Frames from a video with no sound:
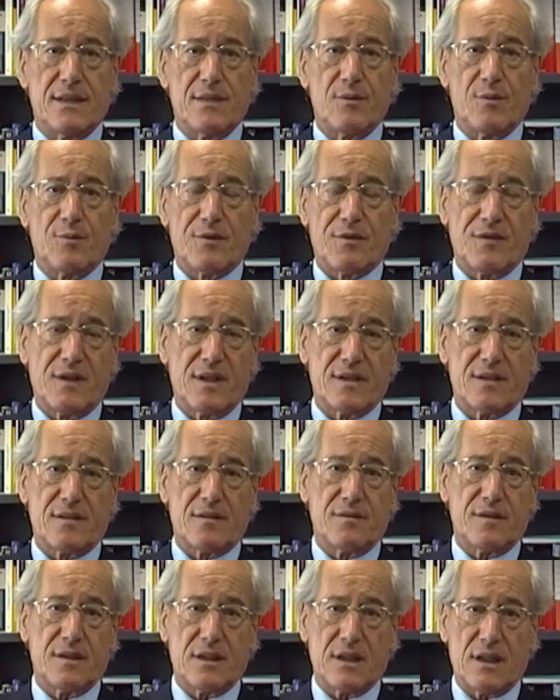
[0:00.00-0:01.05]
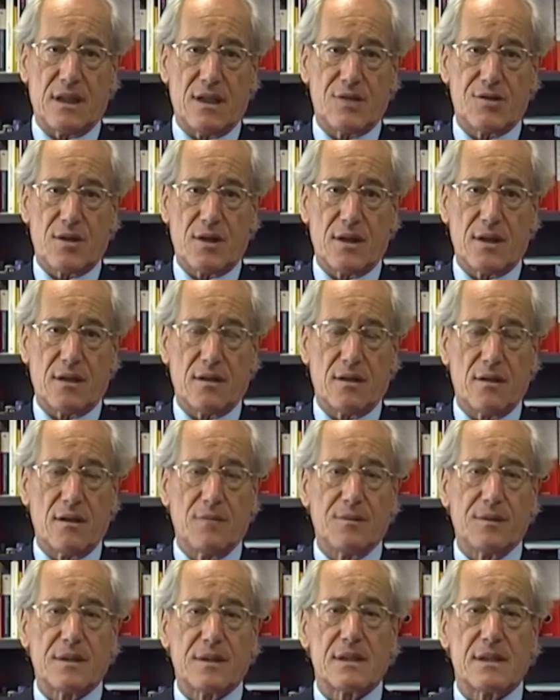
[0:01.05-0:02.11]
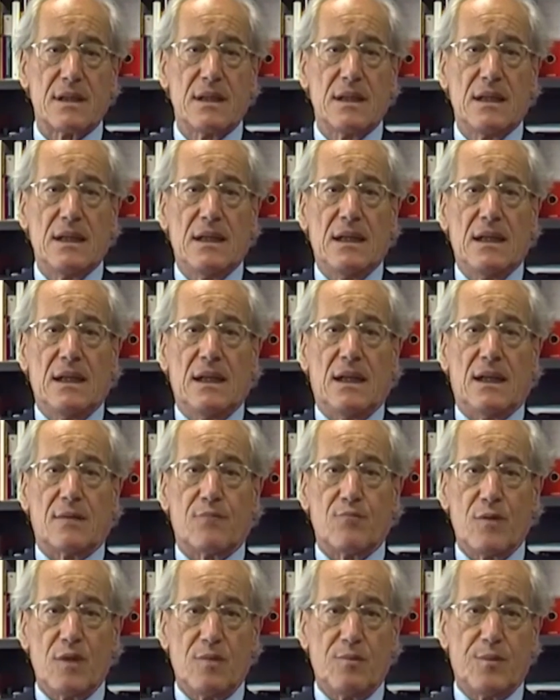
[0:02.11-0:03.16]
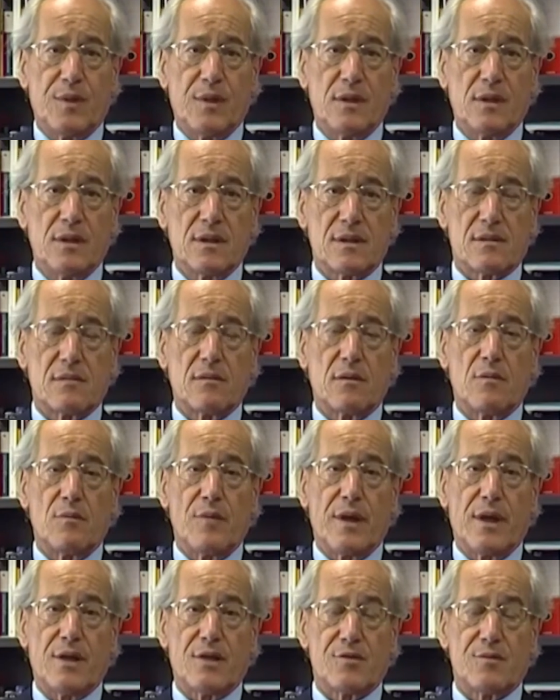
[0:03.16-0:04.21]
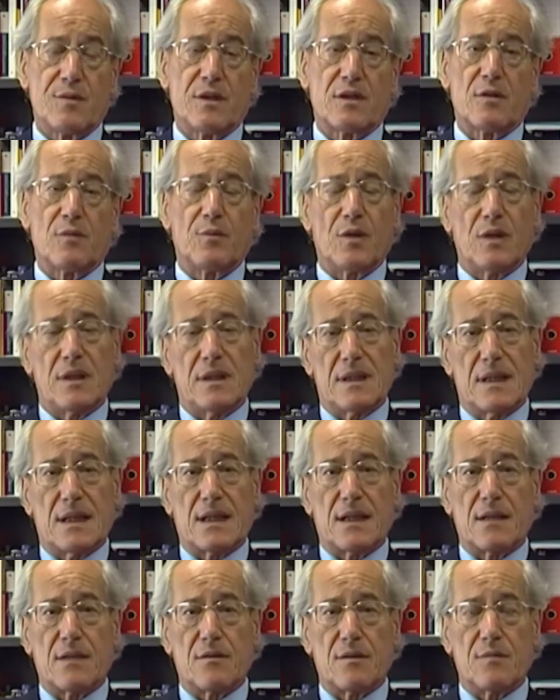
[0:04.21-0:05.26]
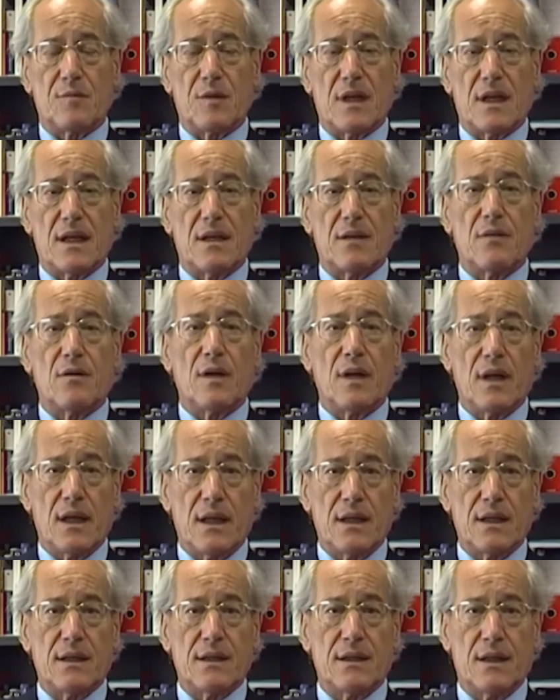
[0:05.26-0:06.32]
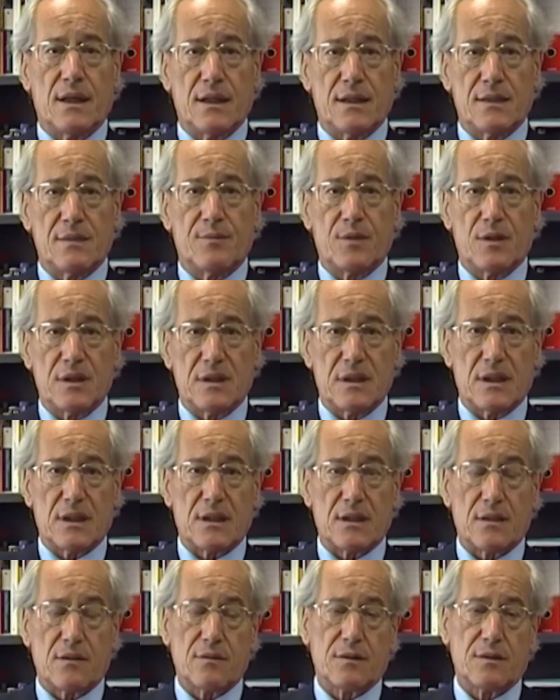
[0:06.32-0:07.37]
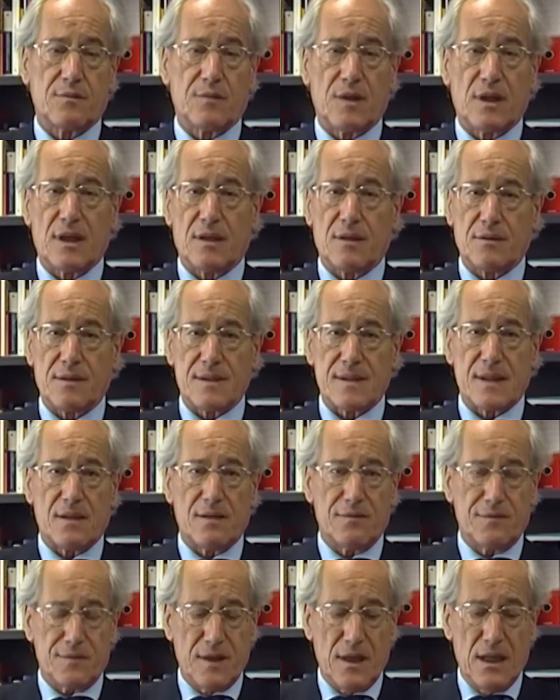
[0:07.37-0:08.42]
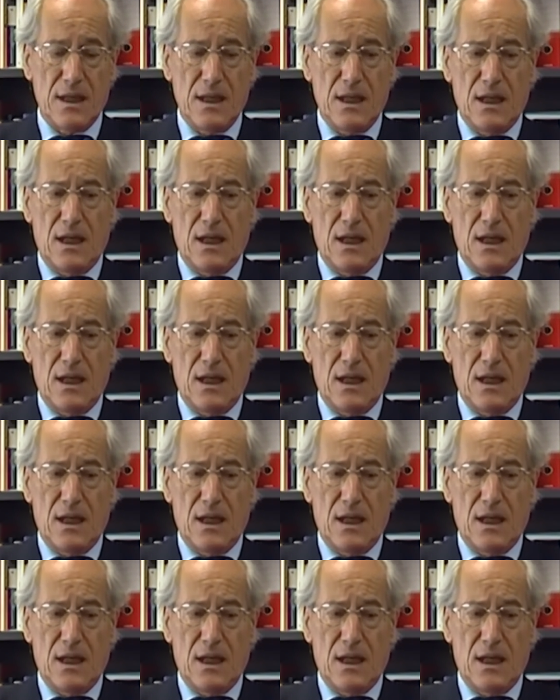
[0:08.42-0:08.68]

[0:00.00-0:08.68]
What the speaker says: I am a professor of international economics at MIP, the School of Management of Politecnico di Milano, and at the Politecnico di Milano itself.